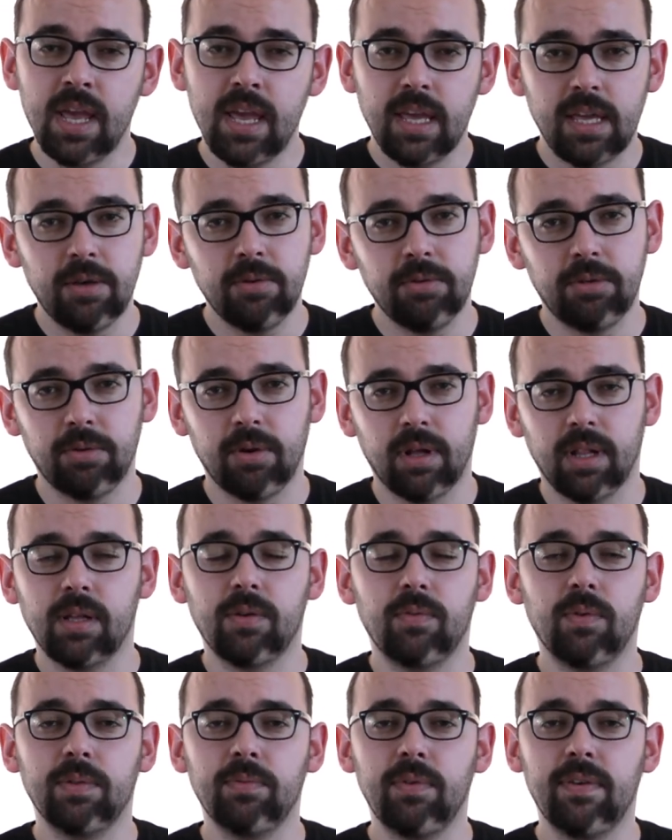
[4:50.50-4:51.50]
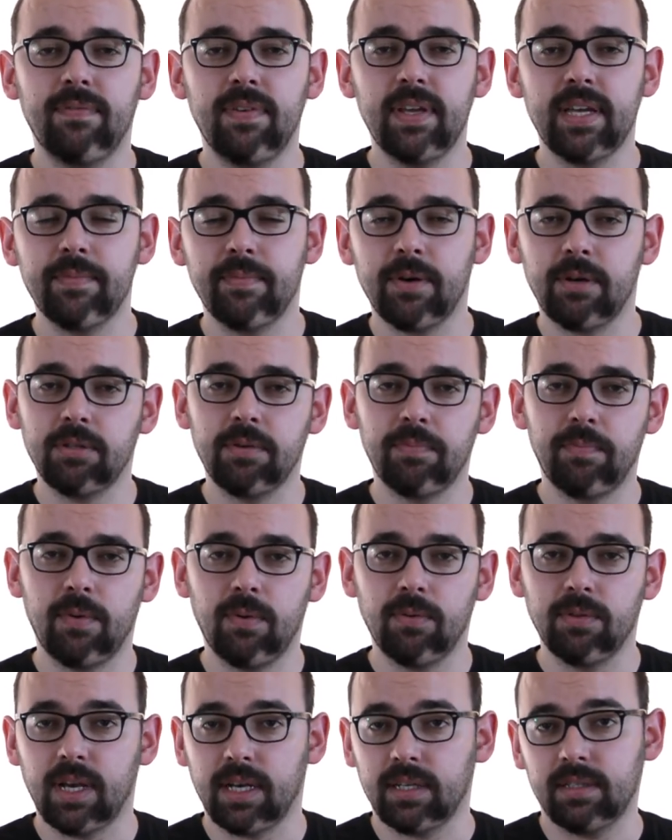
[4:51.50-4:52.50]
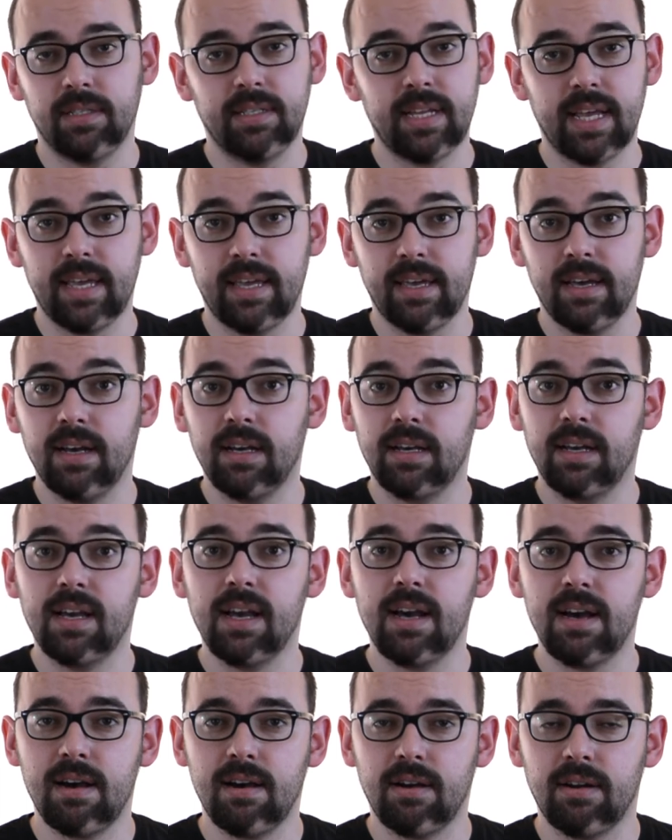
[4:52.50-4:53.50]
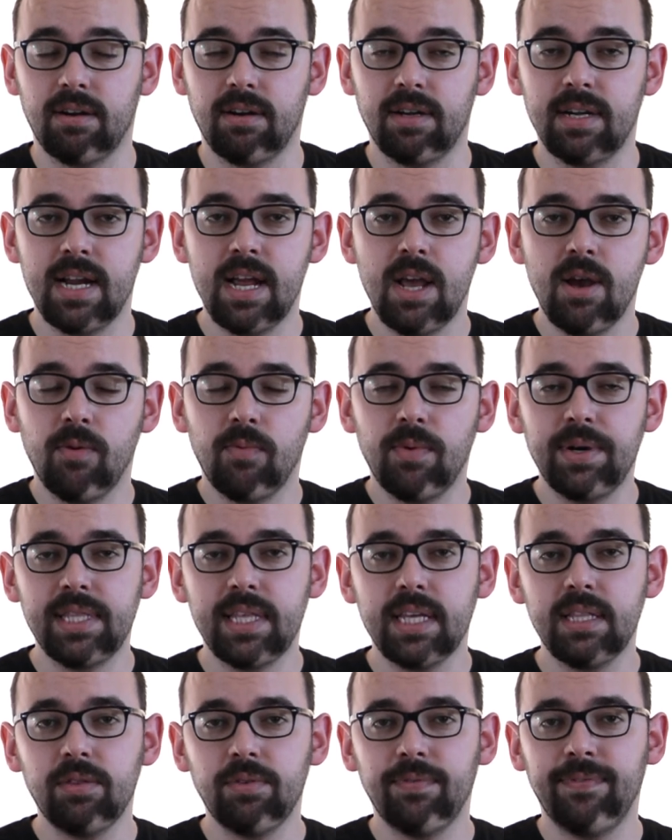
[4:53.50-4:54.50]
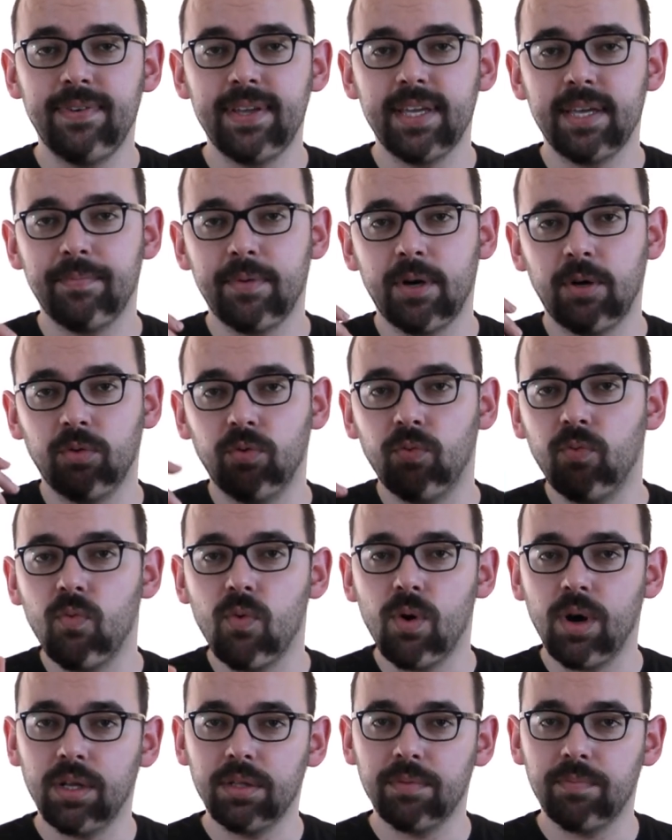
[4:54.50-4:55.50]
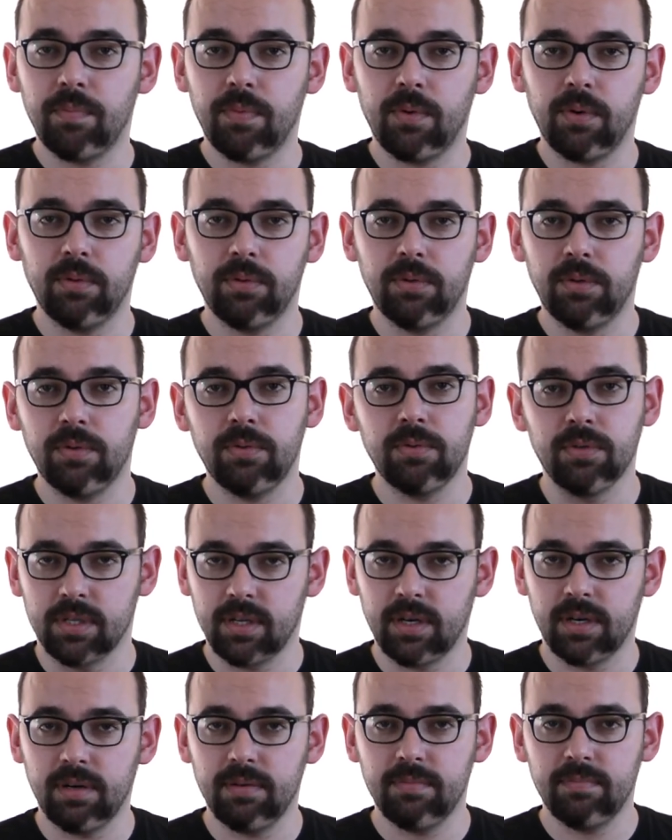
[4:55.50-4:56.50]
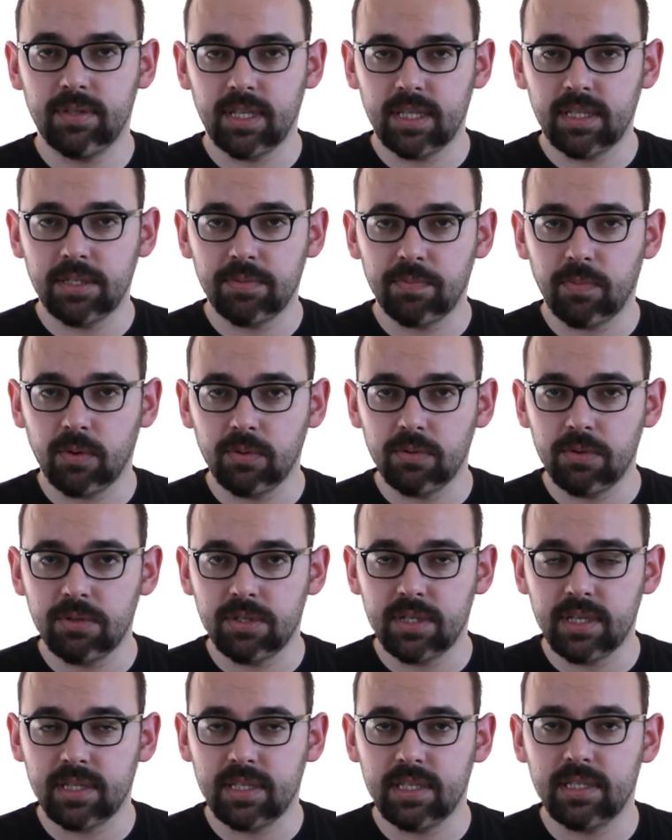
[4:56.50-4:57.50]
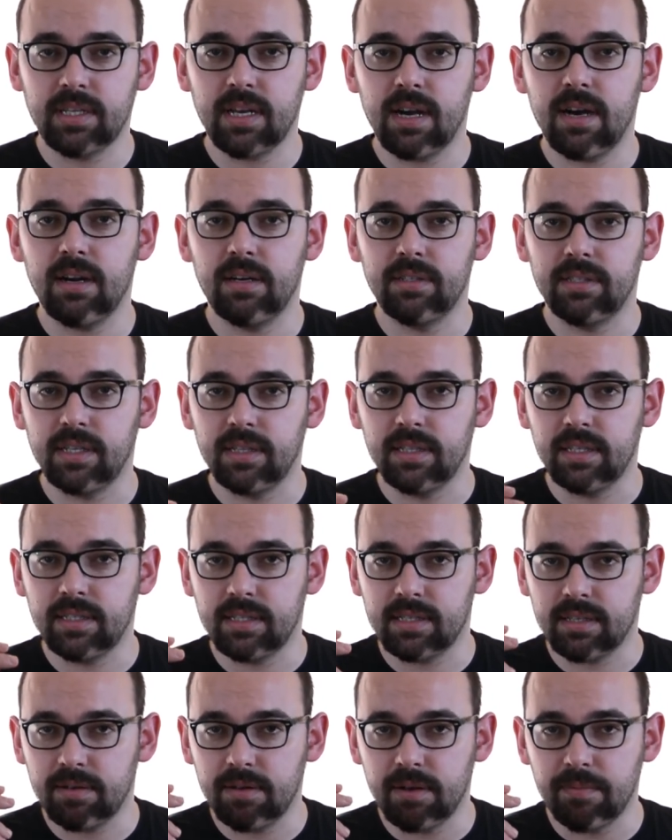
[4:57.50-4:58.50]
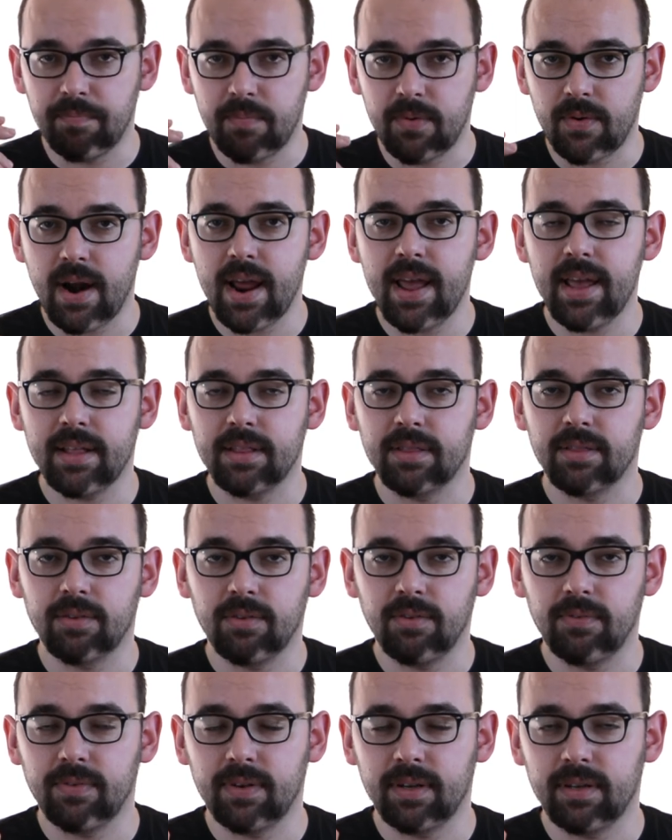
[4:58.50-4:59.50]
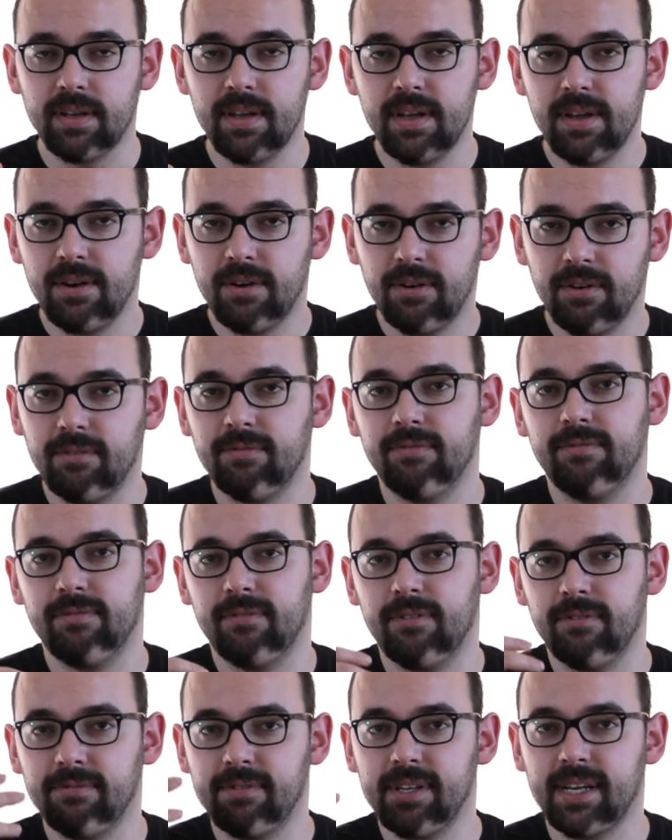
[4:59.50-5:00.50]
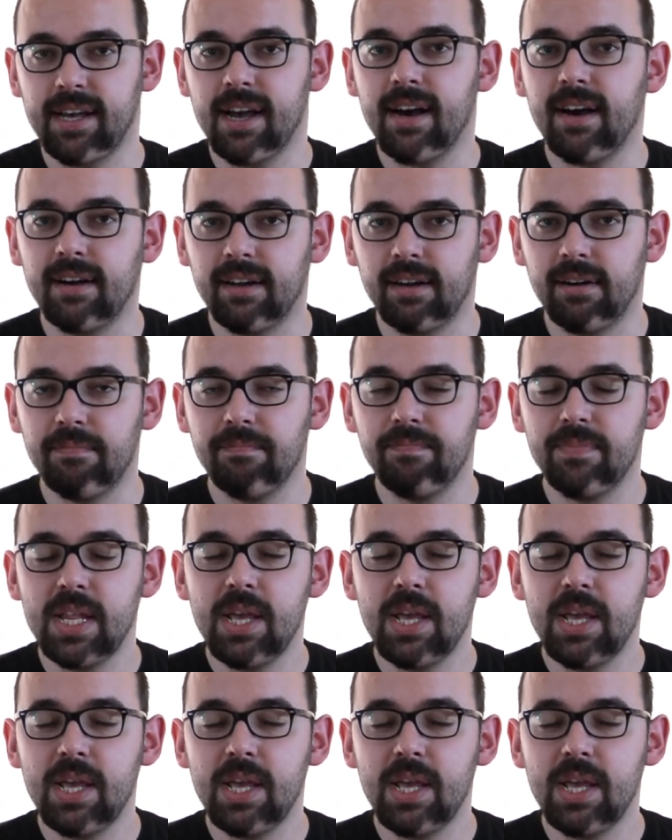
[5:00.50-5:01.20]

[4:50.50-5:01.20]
Usually when we think about the product, say a car, we tend to think about one producer that is producing these cars and it's a brand of a, of the car?